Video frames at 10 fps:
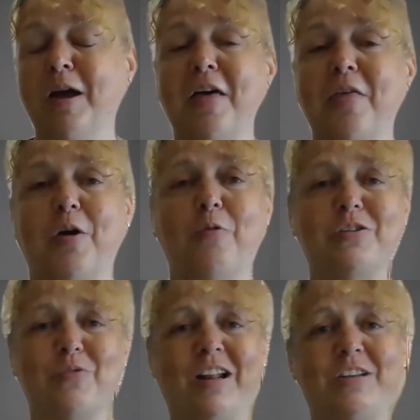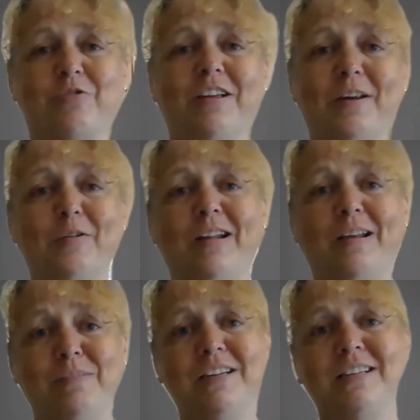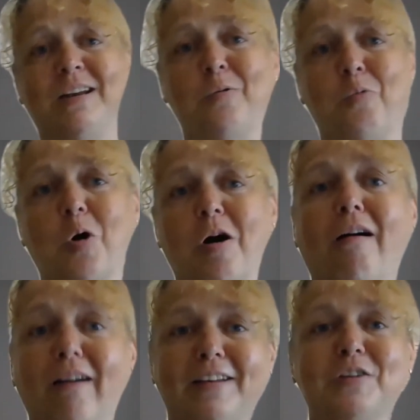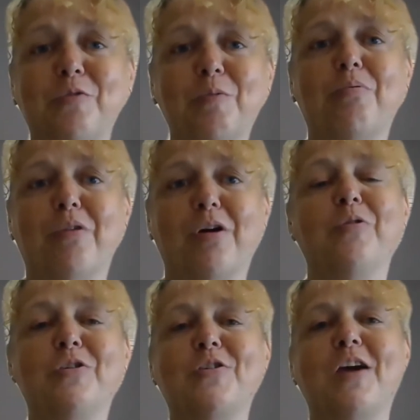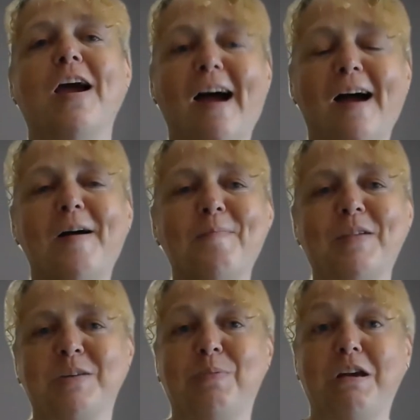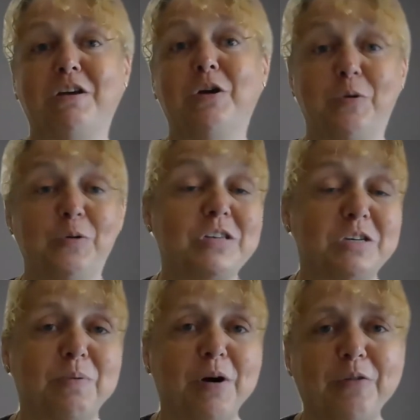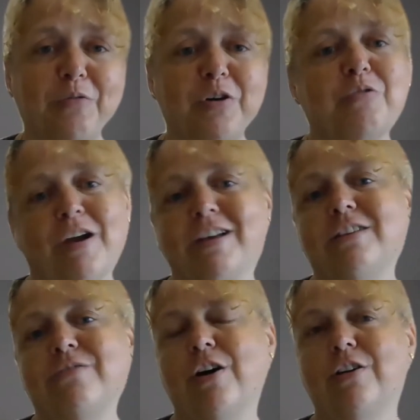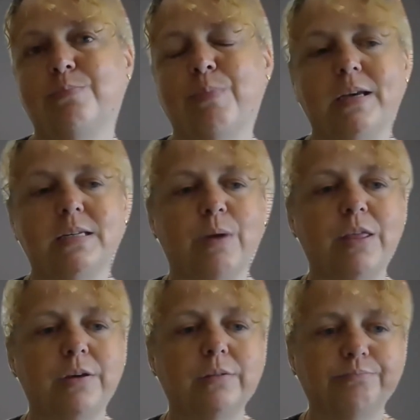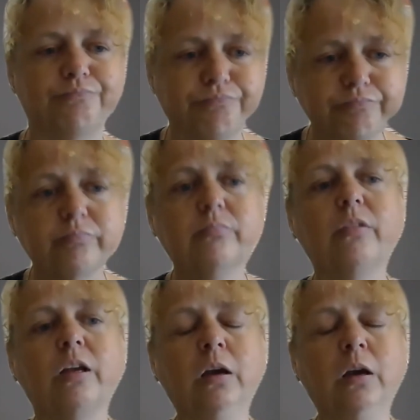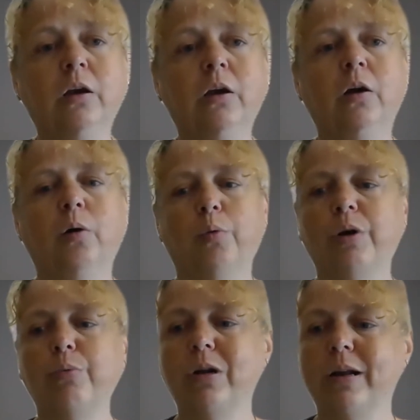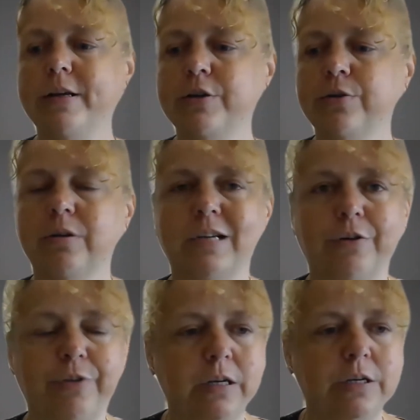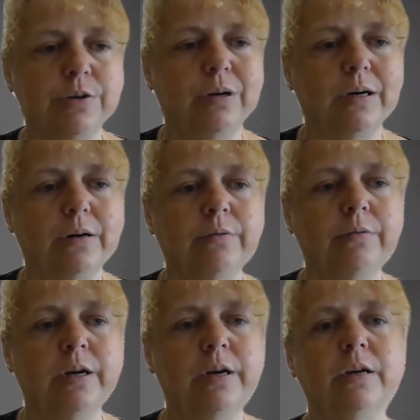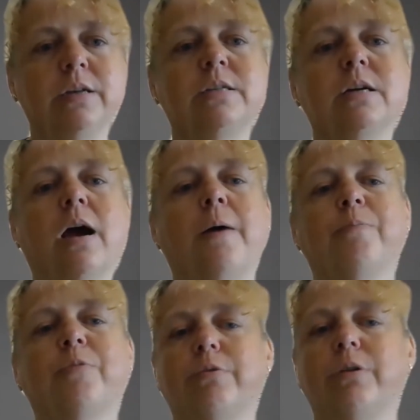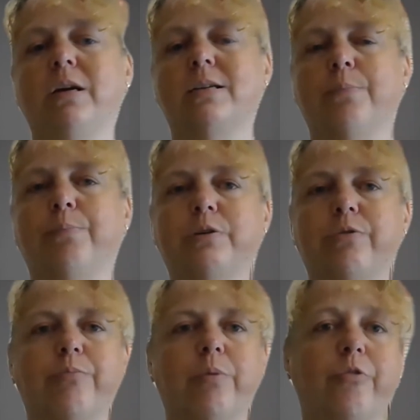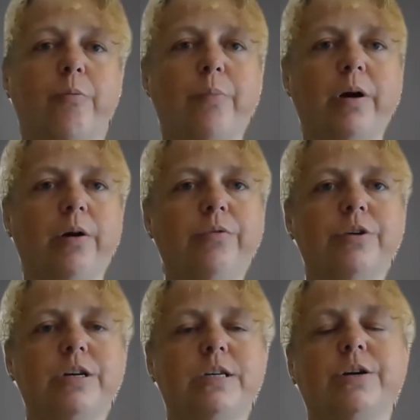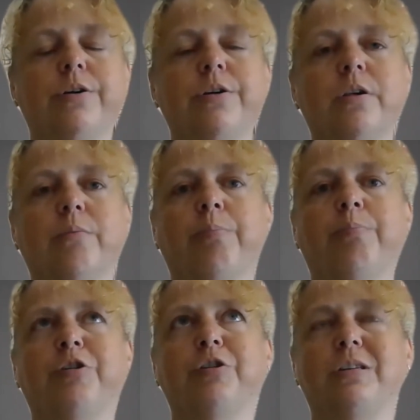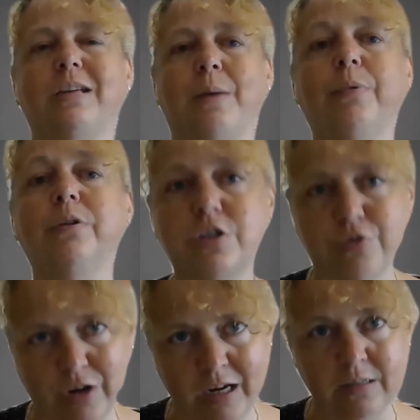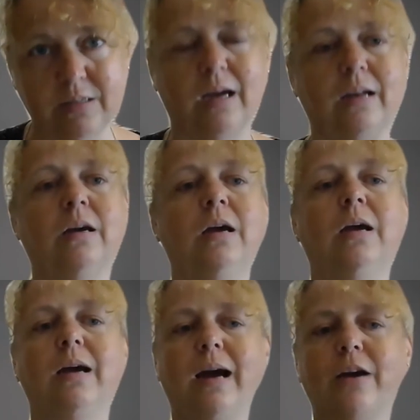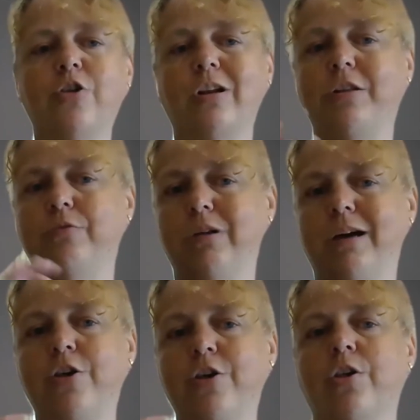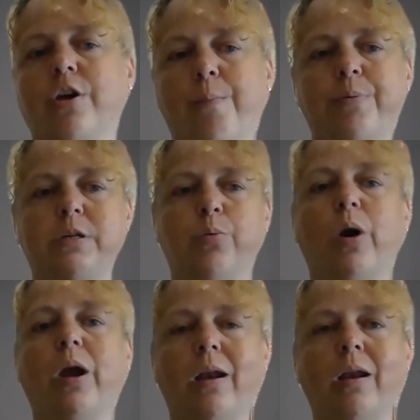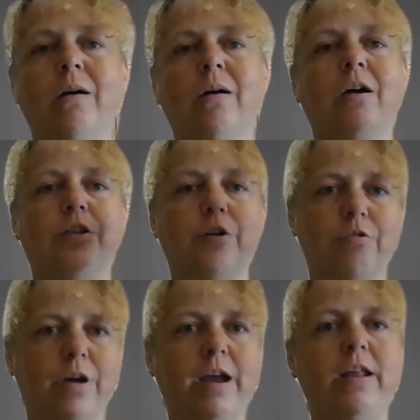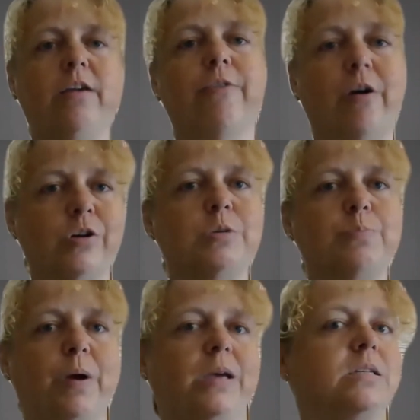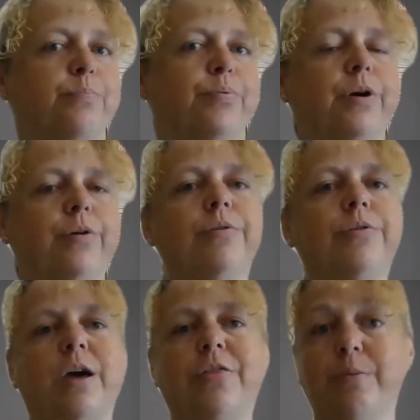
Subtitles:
There is literally no limit in what kind of approach is being used as part of the creative and arts-based method. What I would like to delve into now is 3 examples from my own research to demonstrate that actually the relationship between the creative arts-based approach and the